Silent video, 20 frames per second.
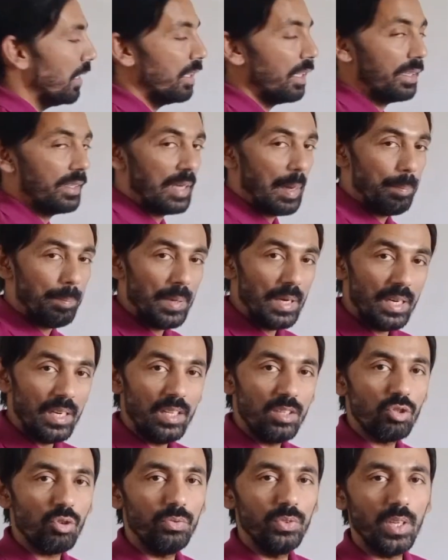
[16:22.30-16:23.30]
the
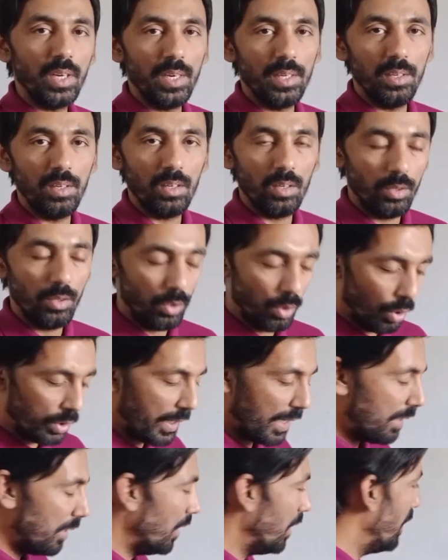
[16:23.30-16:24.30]
capillaries of the retina. You know
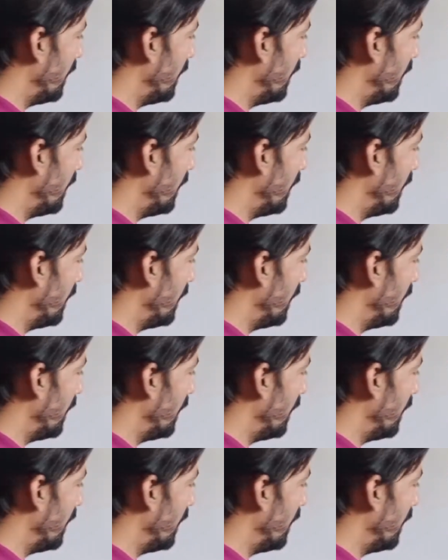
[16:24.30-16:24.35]
that